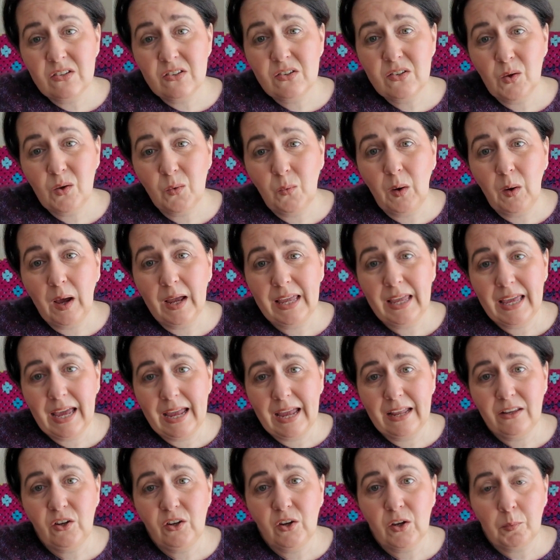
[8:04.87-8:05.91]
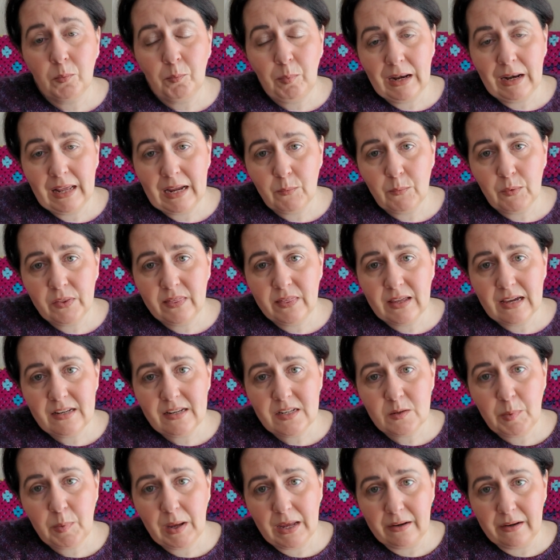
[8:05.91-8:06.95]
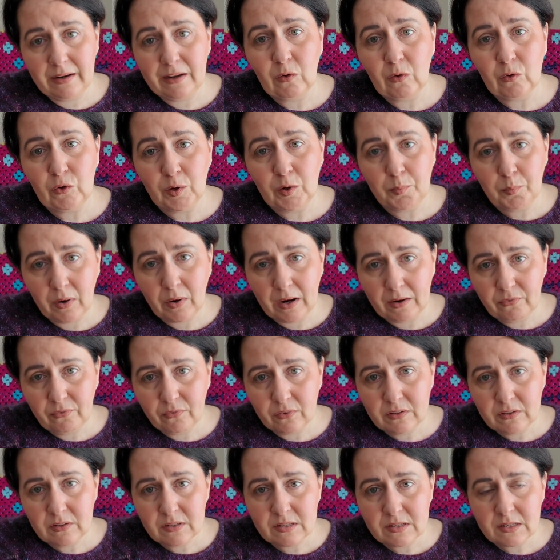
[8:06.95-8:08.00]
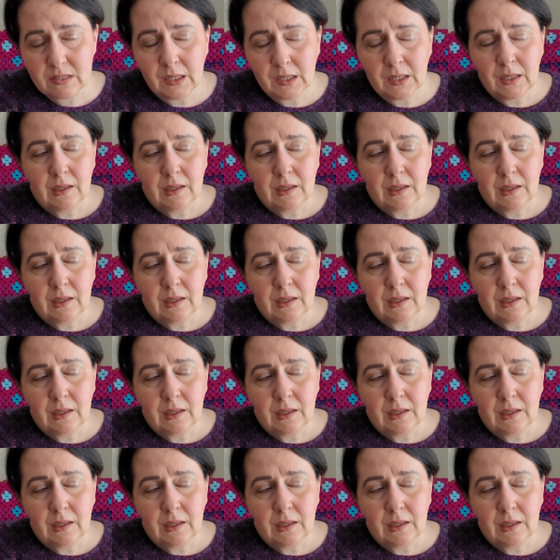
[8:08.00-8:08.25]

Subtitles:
So again, you can play with that depending on your preference.